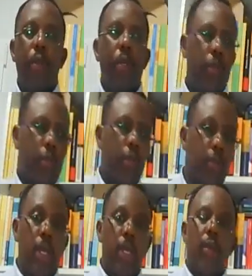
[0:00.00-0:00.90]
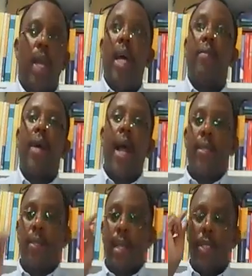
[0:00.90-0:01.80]
books, you can have
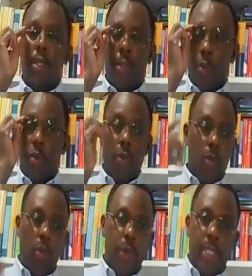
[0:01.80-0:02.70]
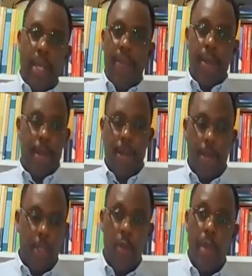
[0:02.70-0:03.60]
access to whichever
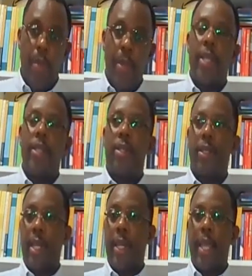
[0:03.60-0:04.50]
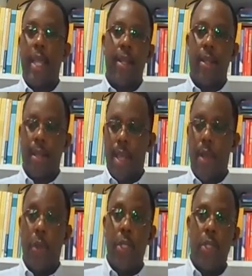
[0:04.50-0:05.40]
you may be interested in,
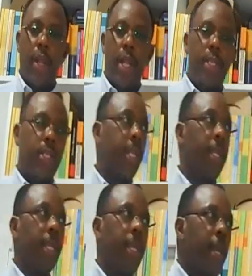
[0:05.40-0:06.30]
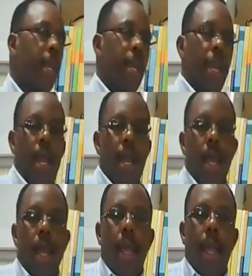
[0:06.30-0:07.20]
audio listening,
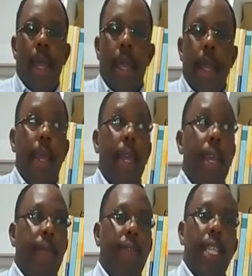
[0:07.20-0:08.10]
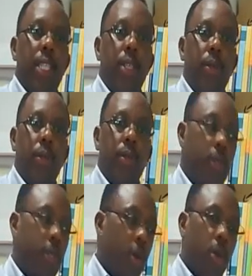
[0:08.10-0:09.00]

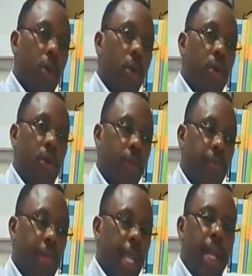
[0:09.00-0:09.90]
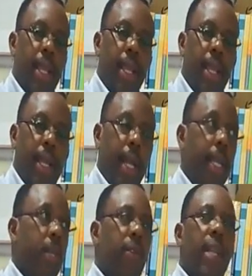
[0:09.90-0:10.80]
videos, or any
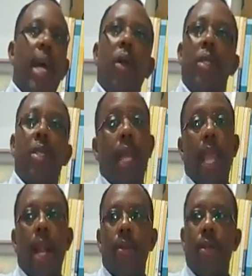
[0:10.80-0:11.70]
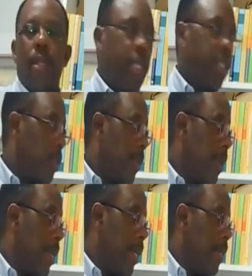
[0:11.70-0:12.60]
kind of language skills that you may
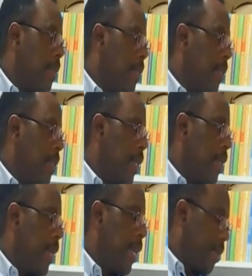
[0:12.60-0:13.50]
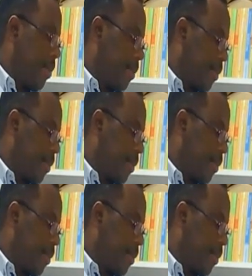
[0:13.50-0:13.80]
be interested in.